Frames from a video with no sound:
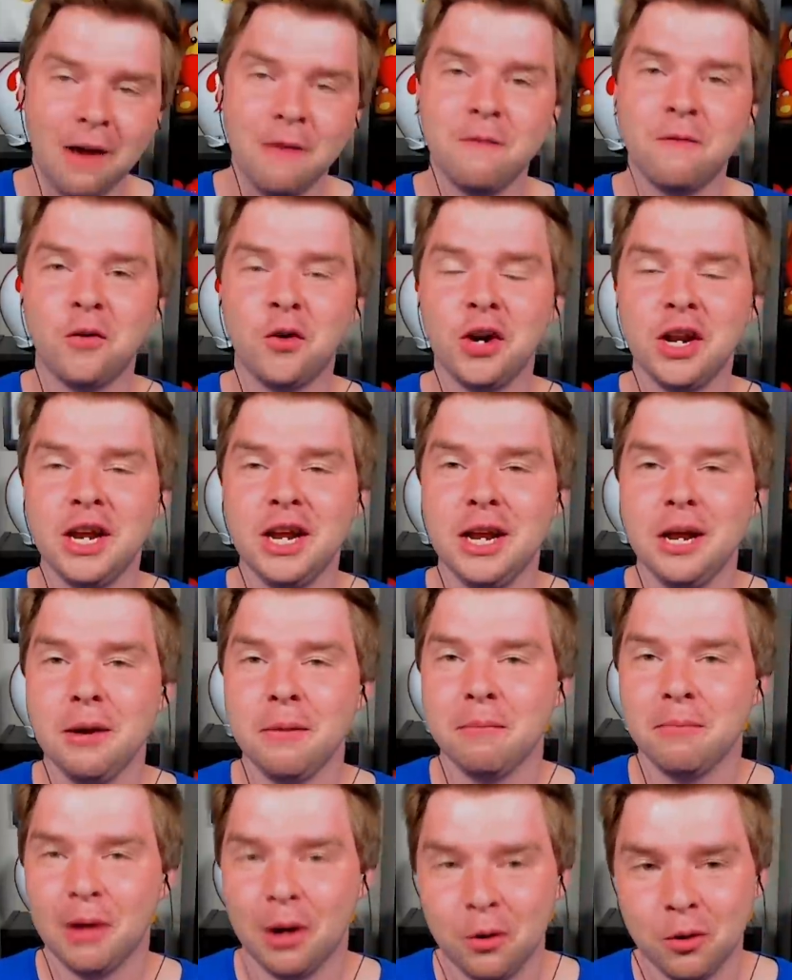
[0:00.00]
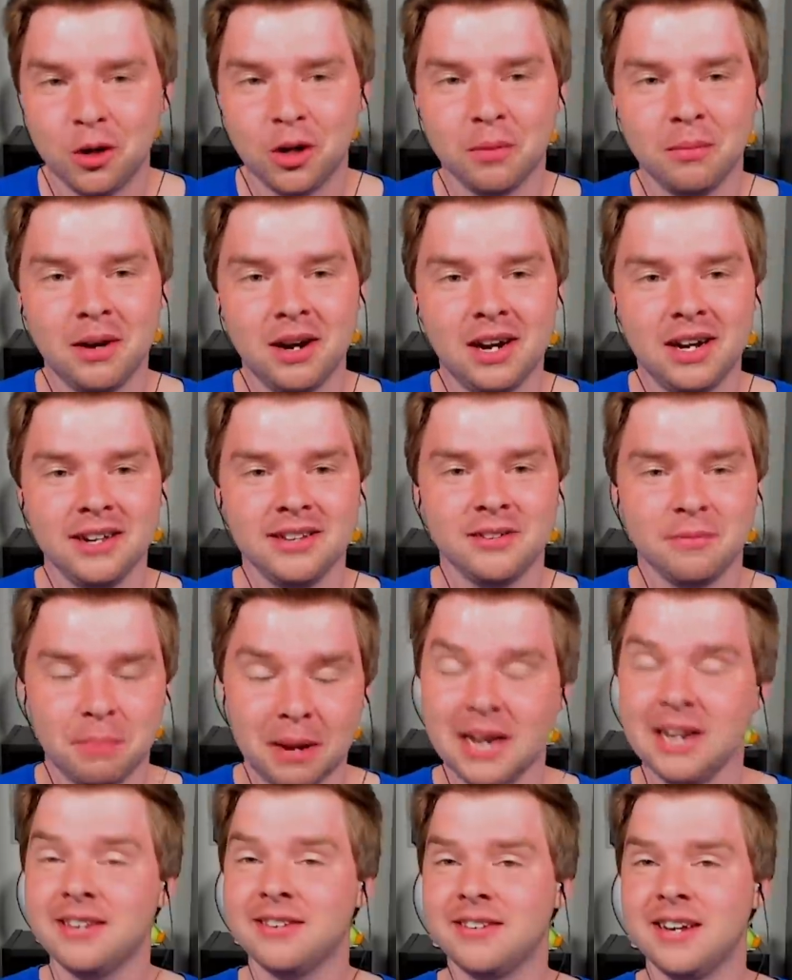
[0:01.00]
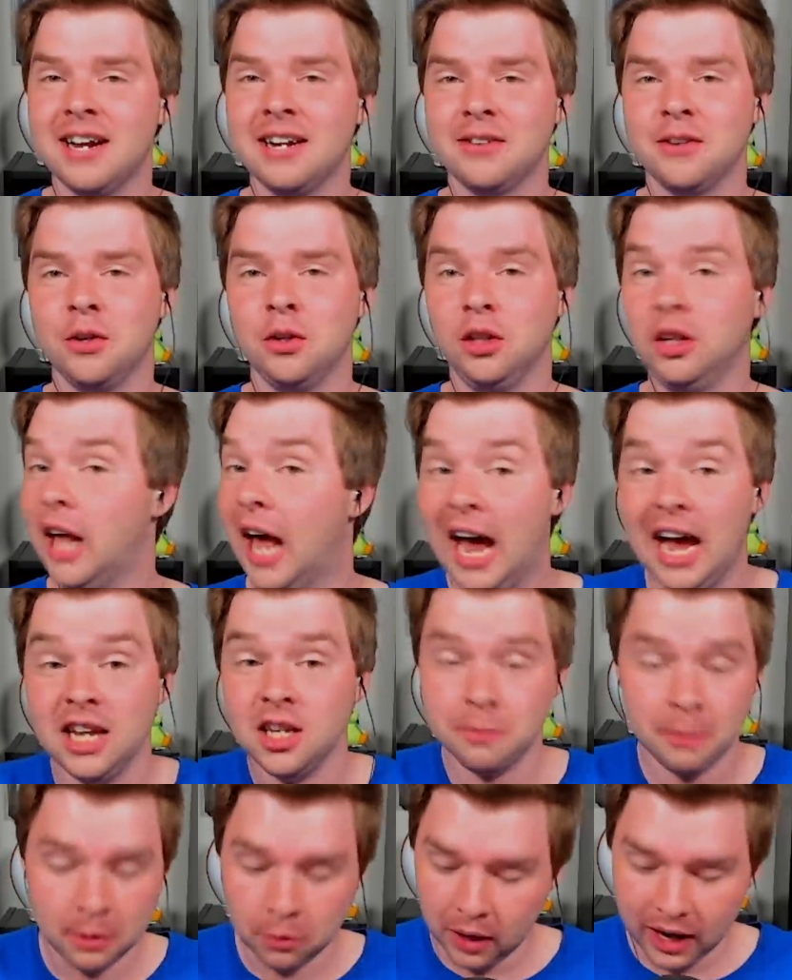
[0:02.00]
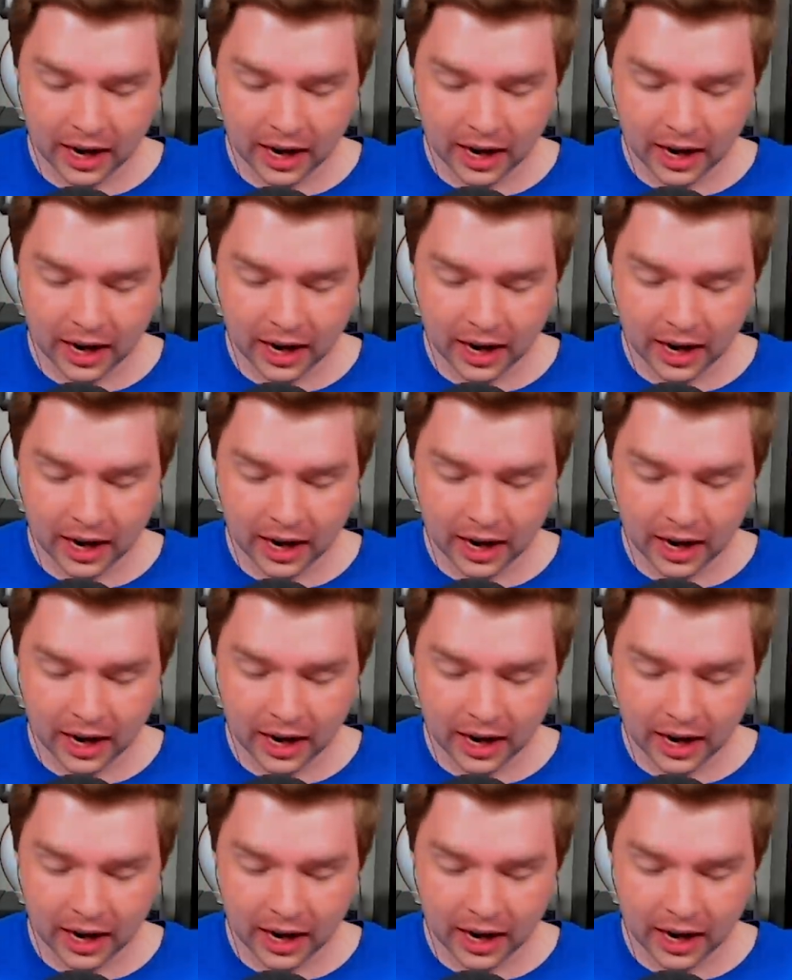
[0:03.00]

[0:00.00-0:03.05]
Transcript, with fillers: Every Pokemon's base stat total has been